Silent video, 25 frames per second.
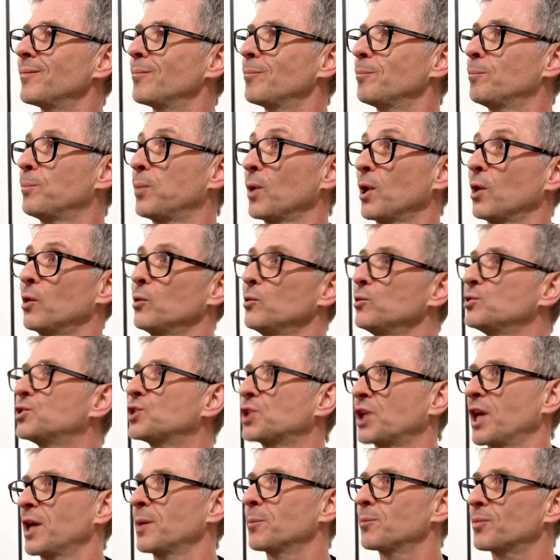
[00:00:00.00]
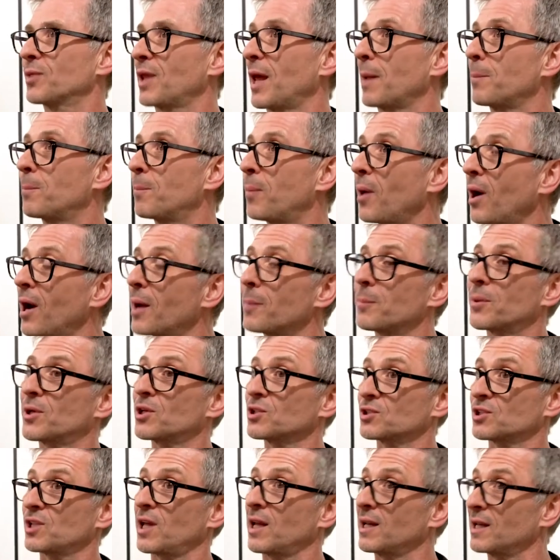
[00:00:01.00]
blue chip. They buy it
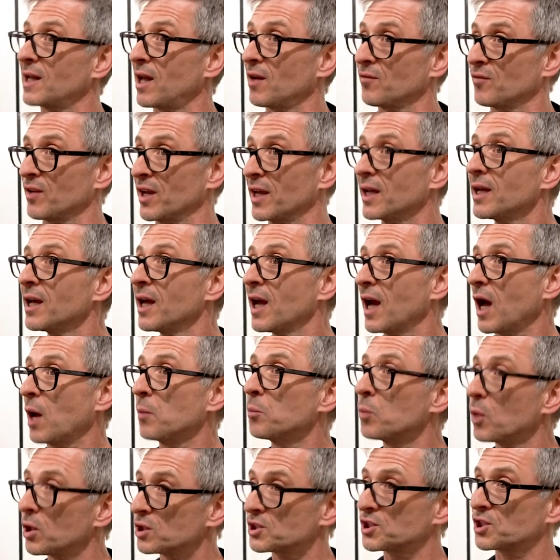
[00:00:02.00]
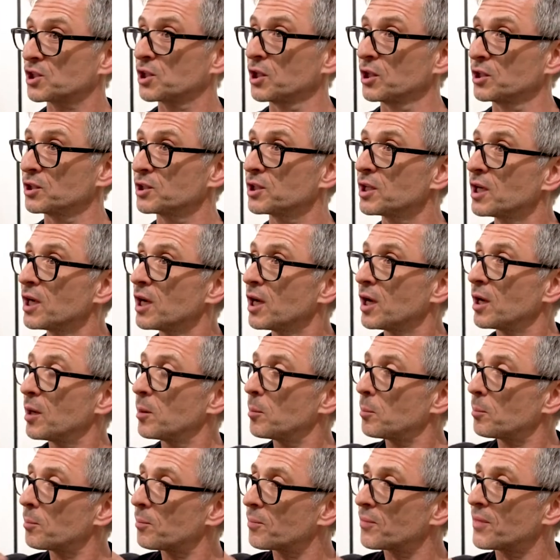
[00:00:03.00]
because they love it. And what's good,
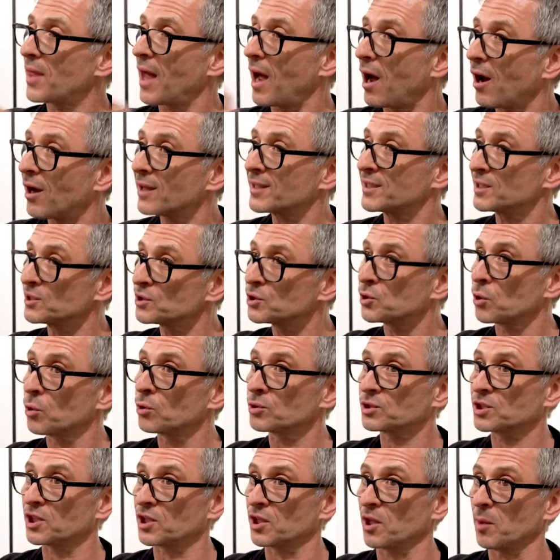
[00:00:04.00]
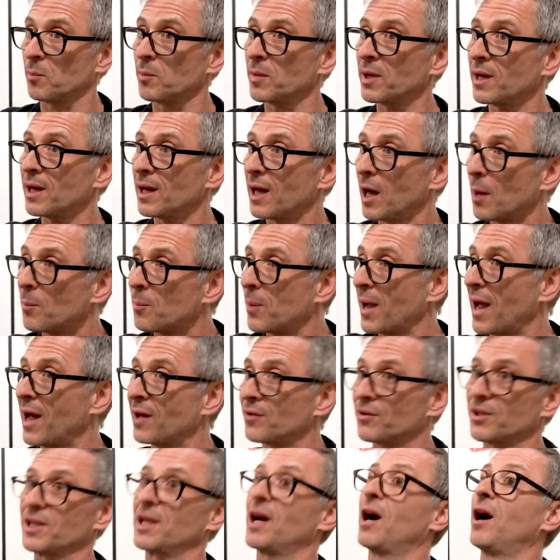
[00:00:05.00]
that I can talk to them
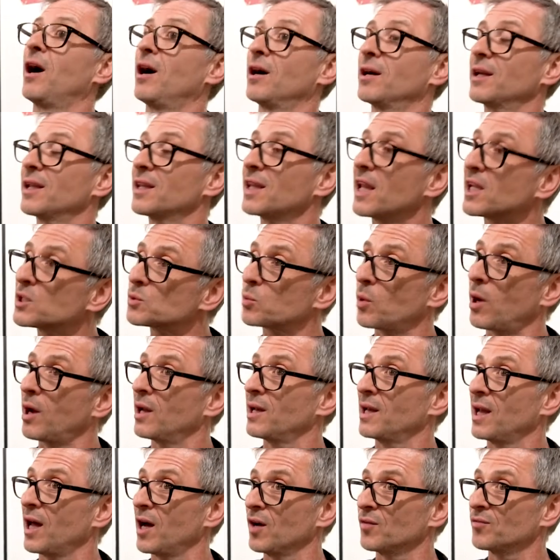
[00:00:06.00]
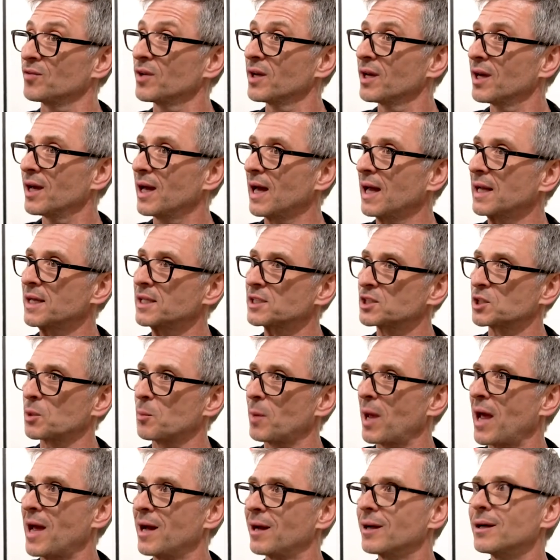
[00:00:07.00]
about the art, and that's what I love. And it's
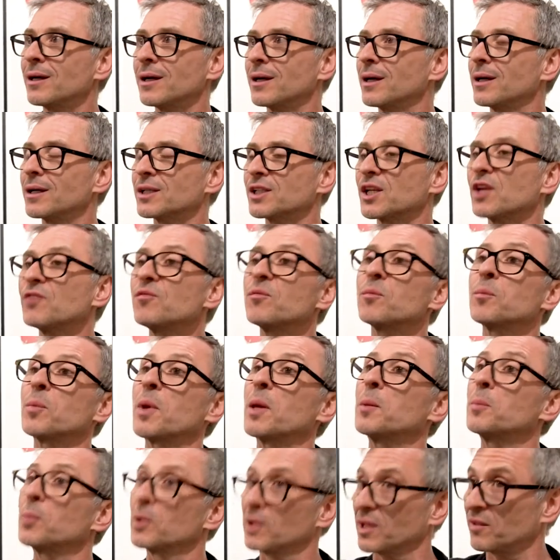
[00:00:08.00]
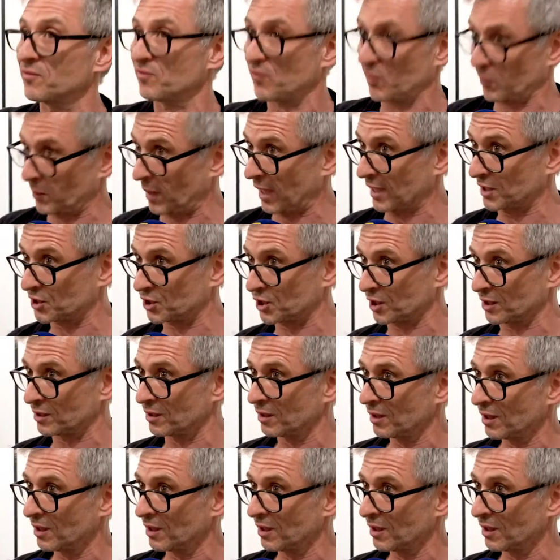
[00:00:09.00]
about giving people information.